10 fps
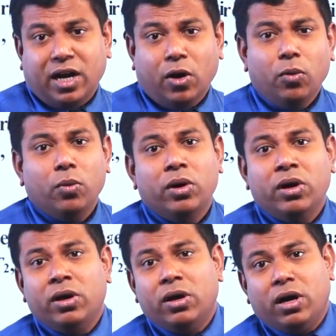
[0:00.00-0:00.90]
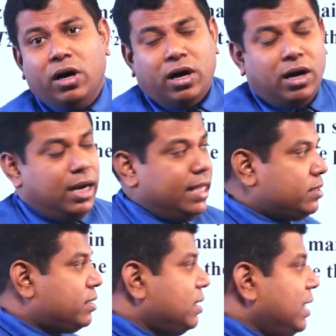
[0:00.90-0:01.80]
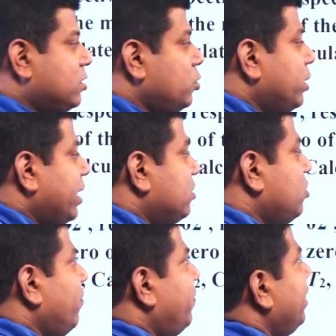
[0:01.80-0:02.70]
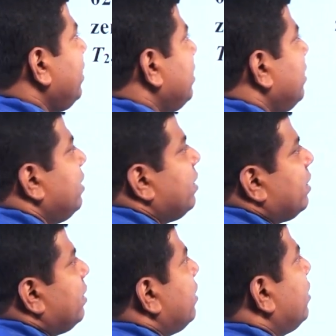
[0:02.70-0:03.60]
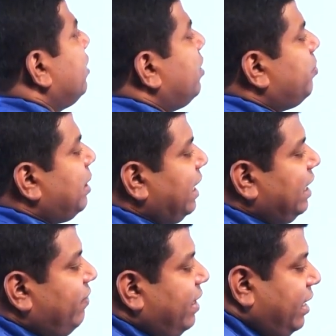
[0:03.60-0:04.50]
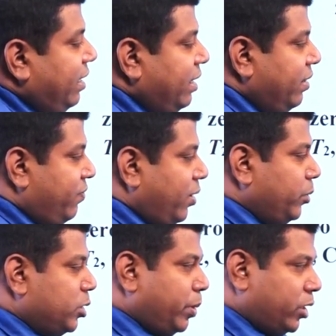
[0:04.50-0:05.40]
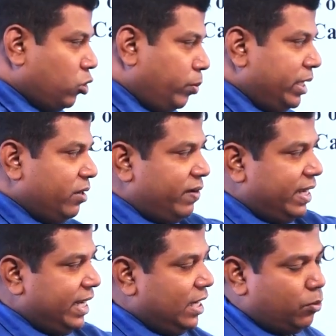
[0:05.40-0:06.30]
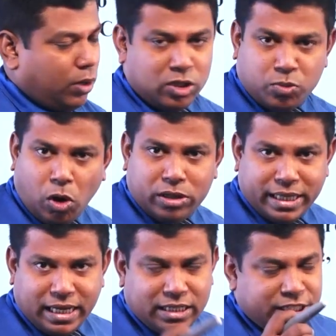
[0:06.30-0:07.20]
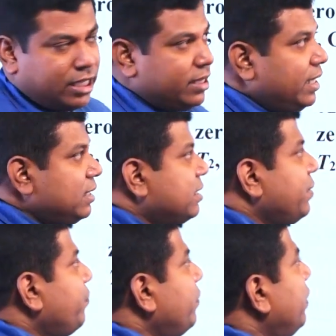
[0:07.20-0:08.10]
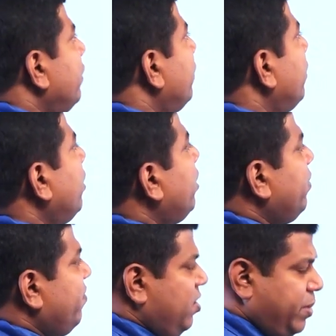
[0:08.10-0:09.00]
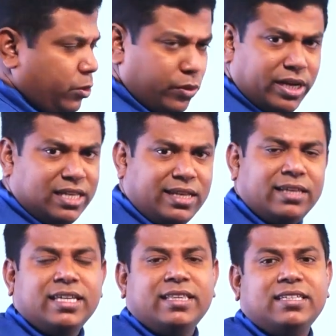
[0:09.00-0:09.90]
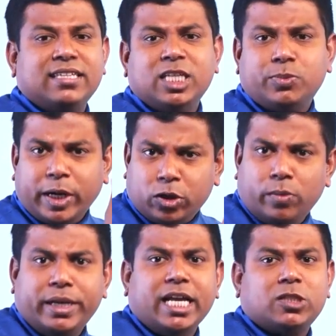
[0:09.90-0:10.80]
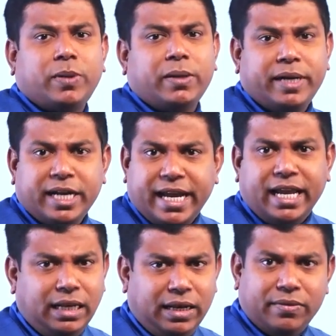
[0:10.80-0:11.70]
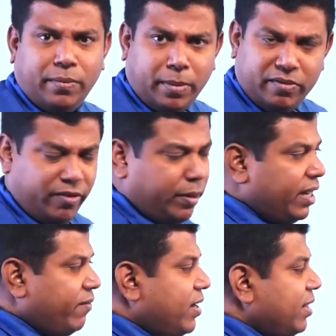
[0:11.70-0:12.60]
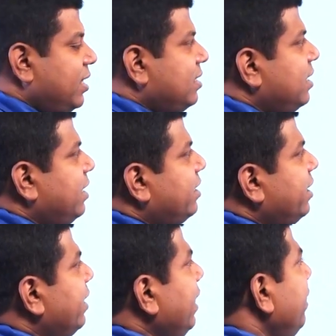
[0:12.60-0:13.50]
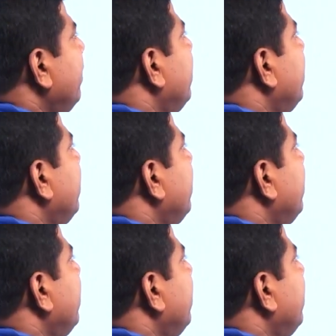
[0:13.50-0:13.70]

now. Let's do the rest of it. But anyway, from the spectrometer we need one small thing. Check this. We will be discussing this in the spectrometer experiment again, but we might have done this in theory.